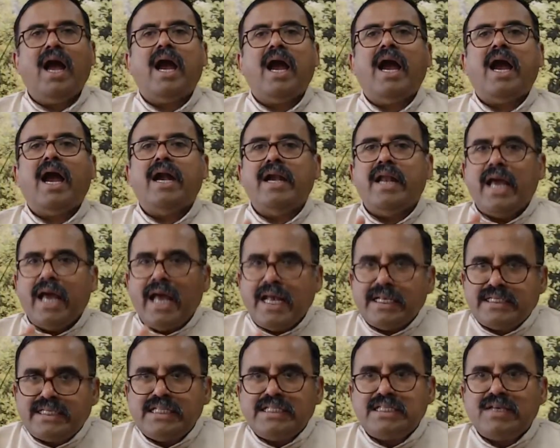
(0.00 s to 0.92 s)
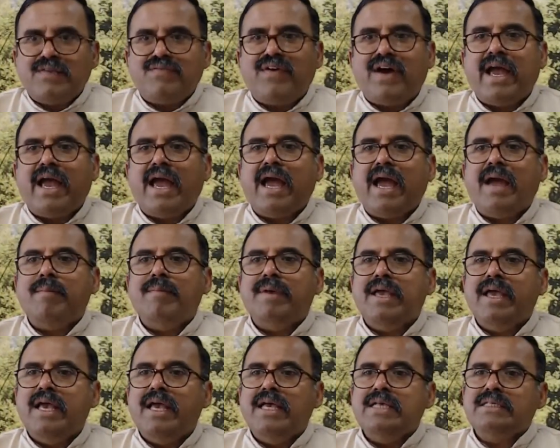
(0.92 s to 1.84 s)
And essence of I am
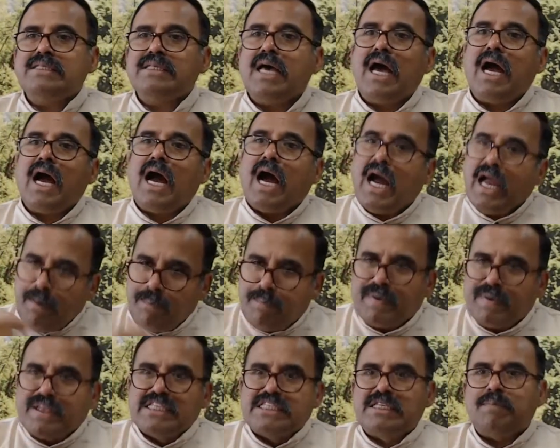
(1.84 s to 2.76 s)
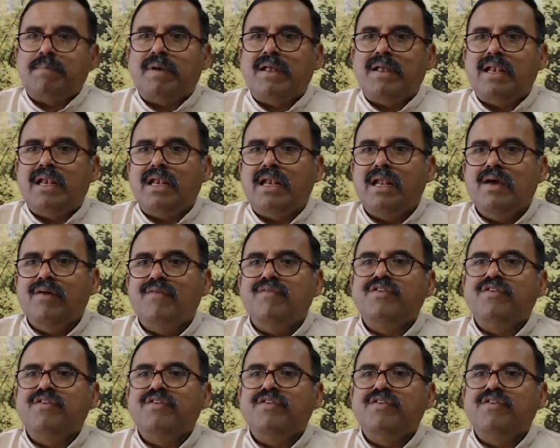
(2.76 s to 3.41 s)
is I principle,